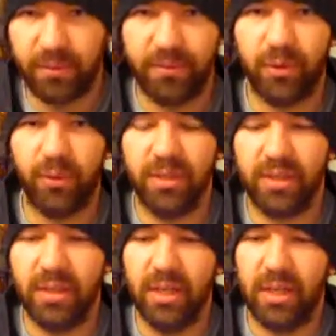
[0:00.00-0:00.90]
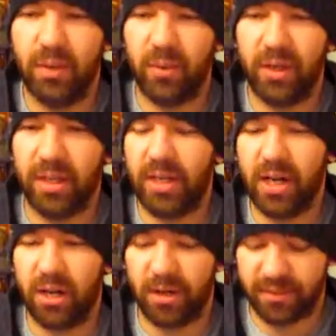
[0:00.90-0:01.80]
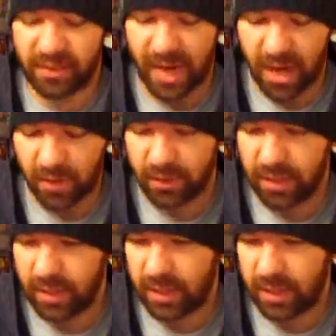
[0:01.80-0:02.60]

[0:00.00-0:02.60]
of sorts, where it can cut off sound,